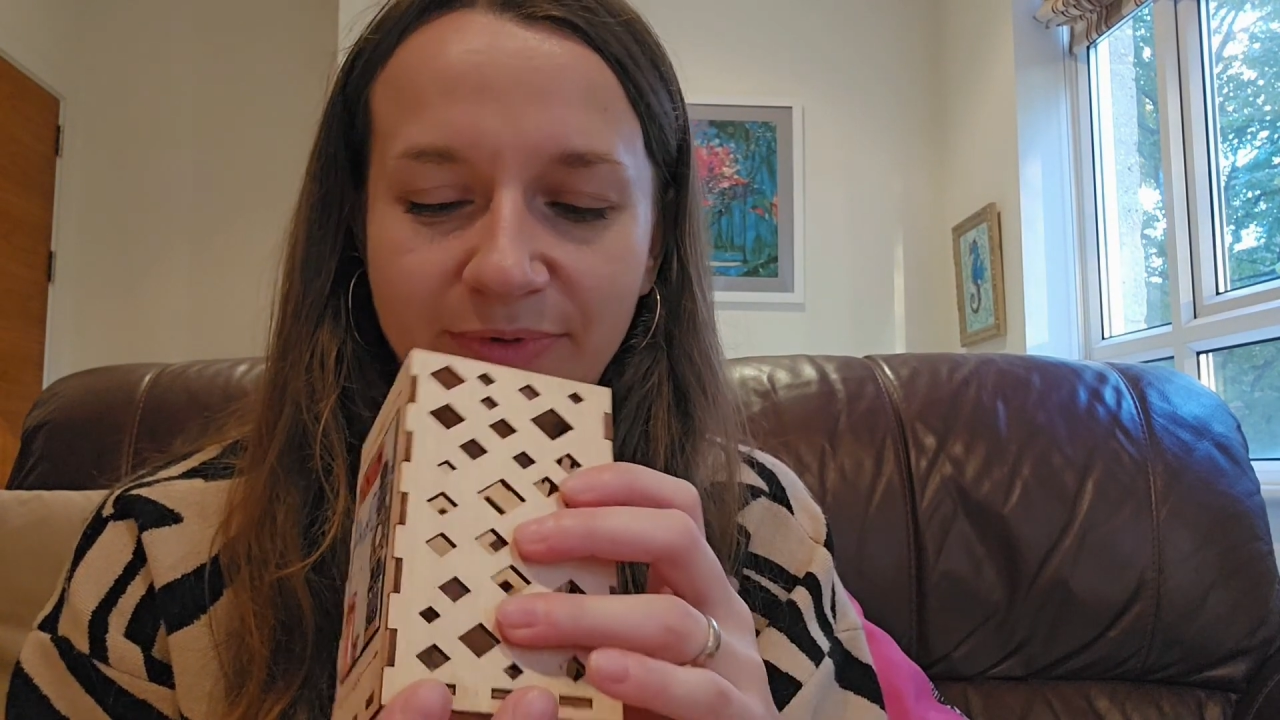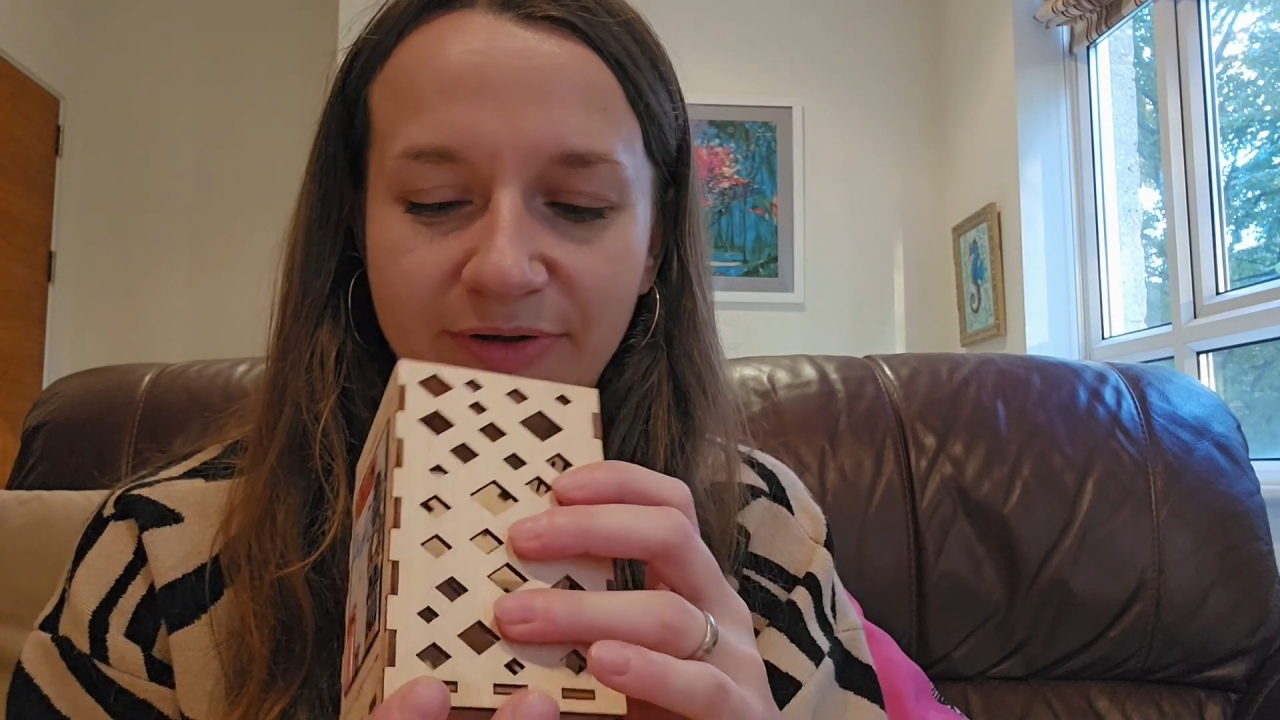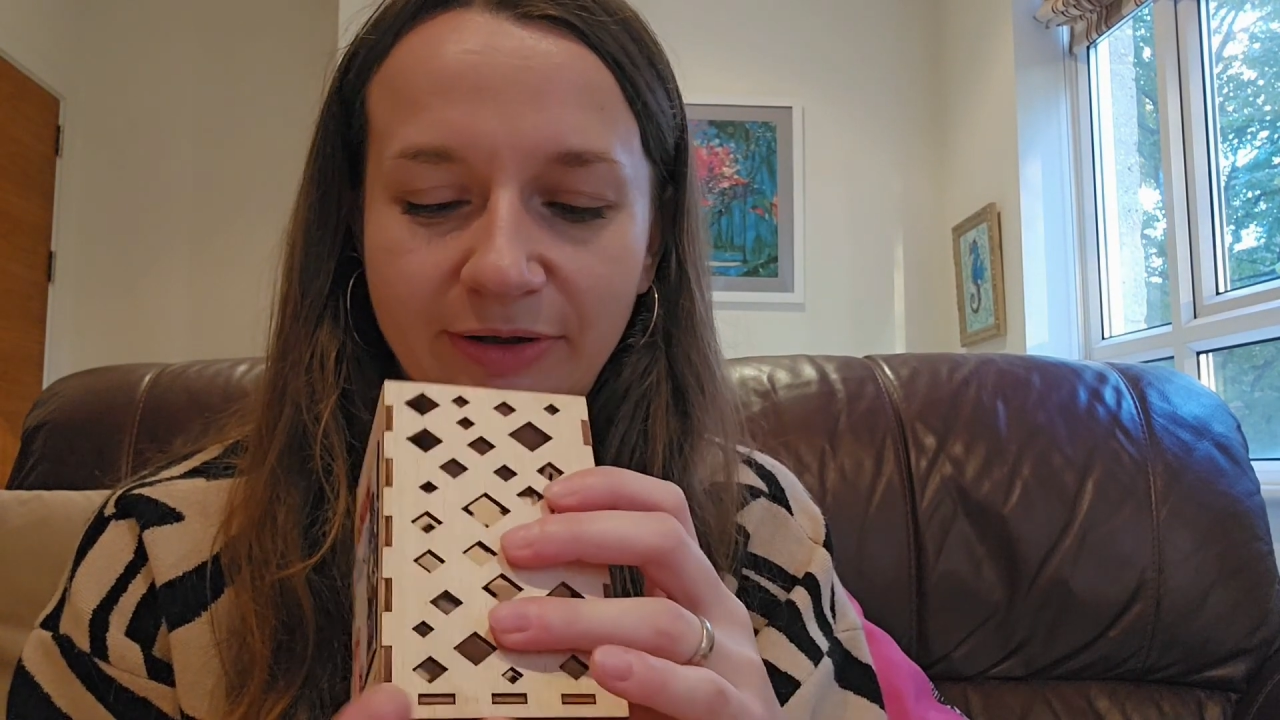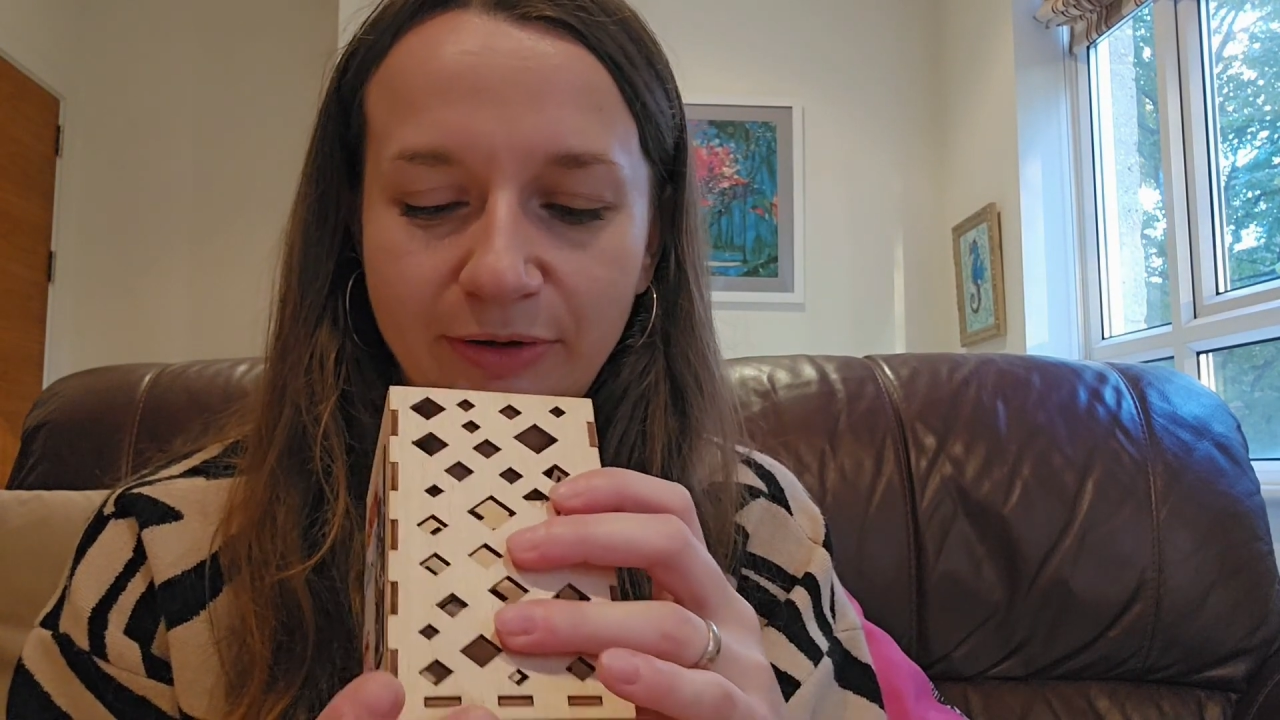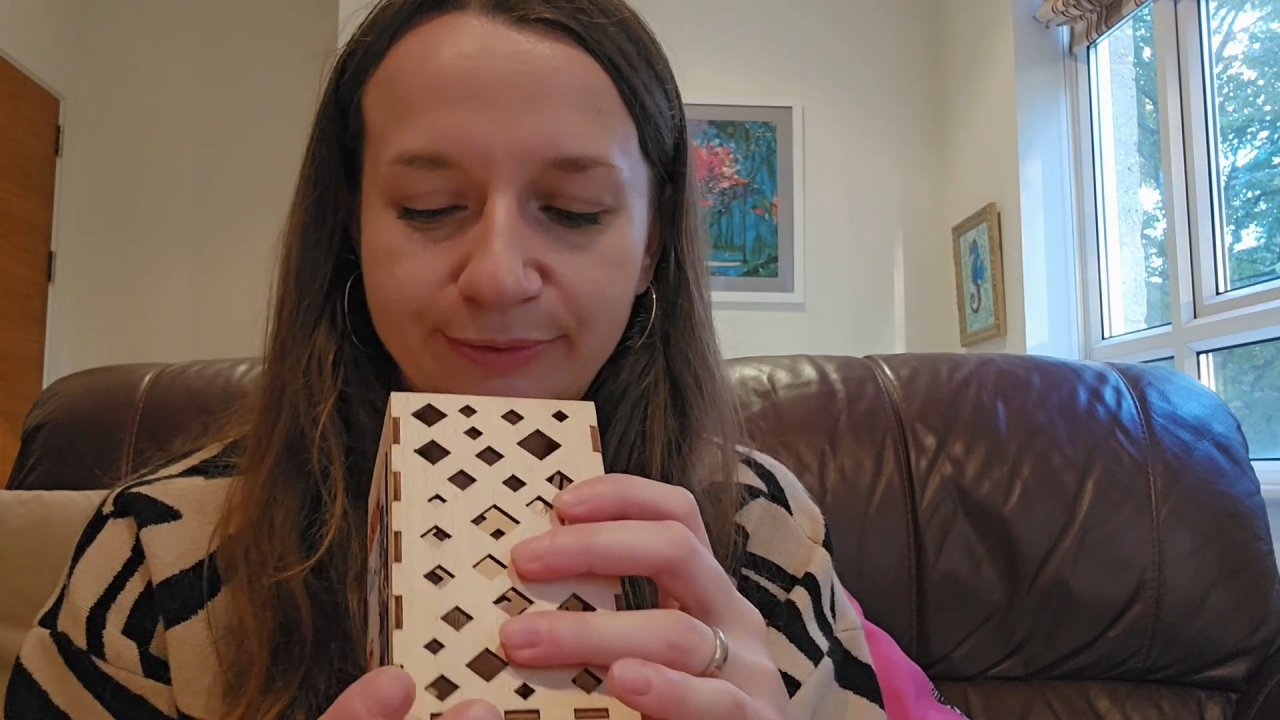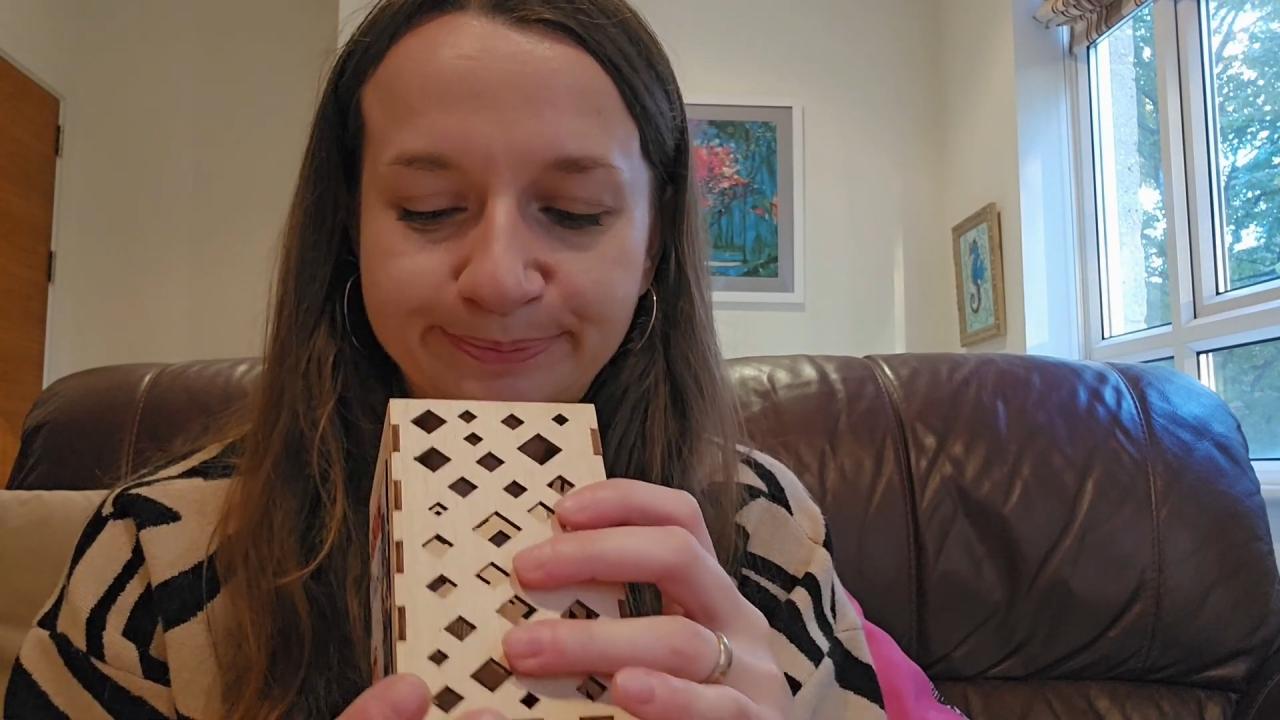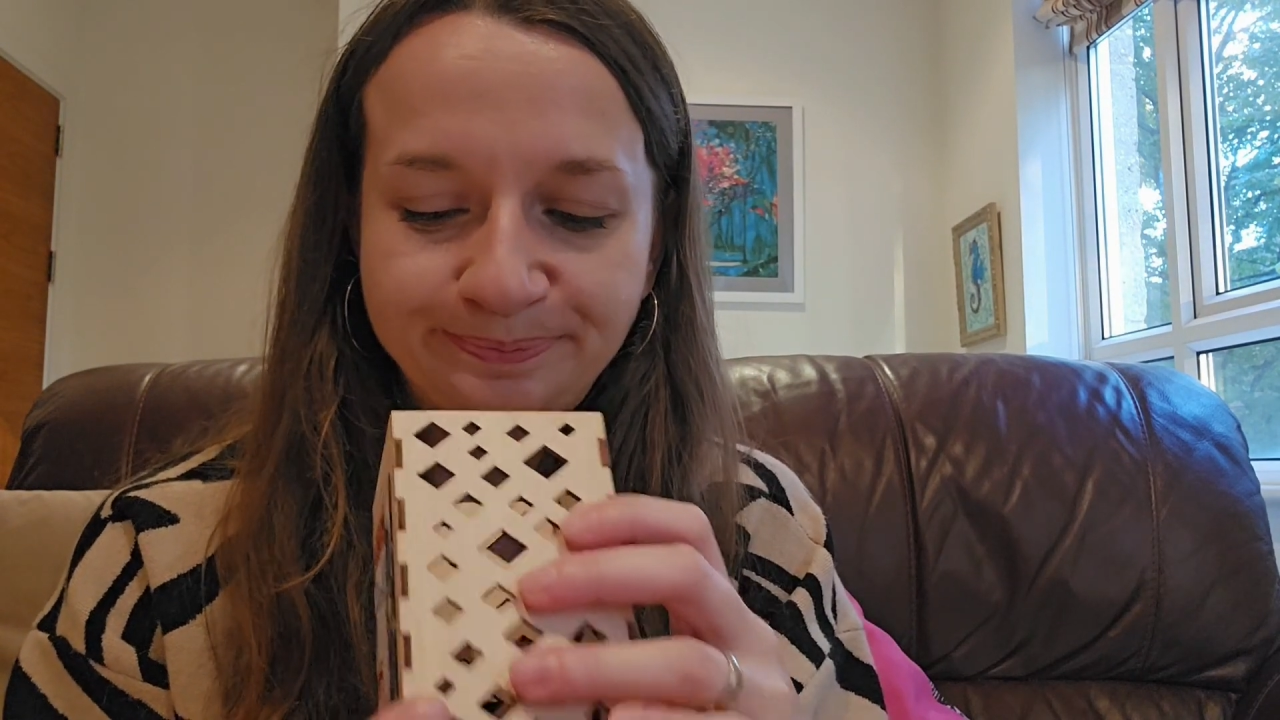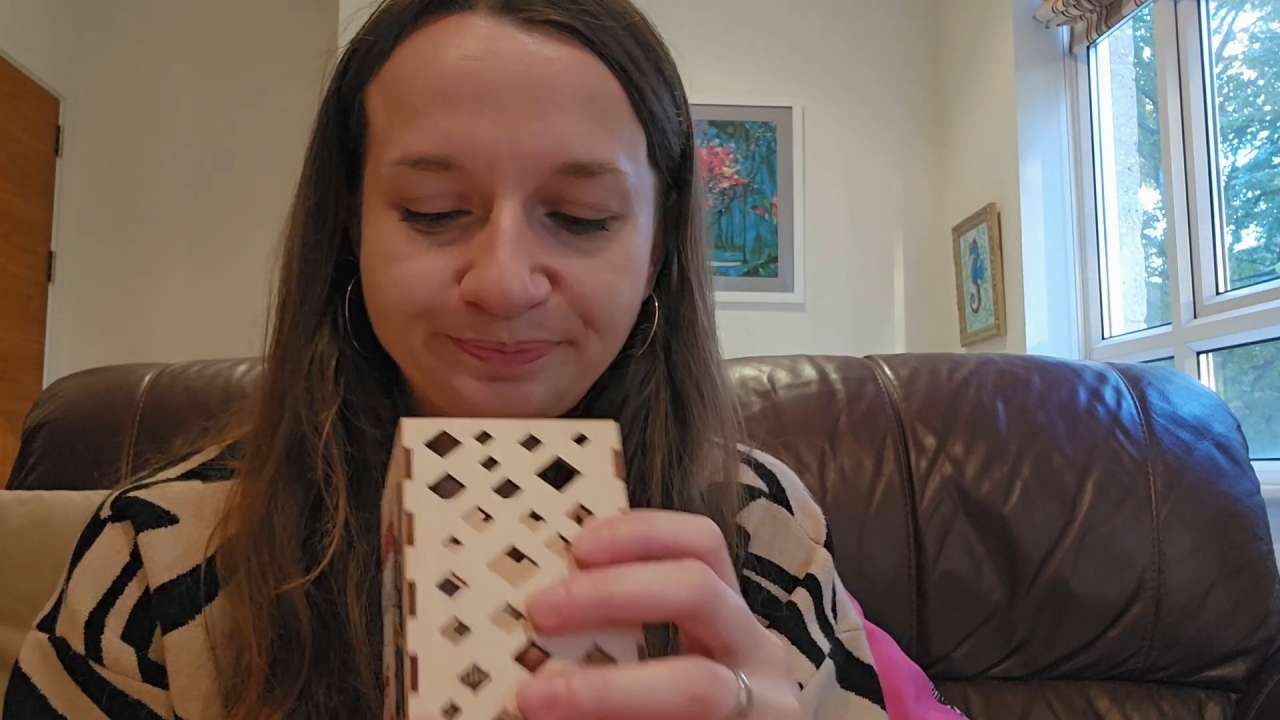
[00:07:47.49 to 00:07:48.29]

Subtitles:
the glue.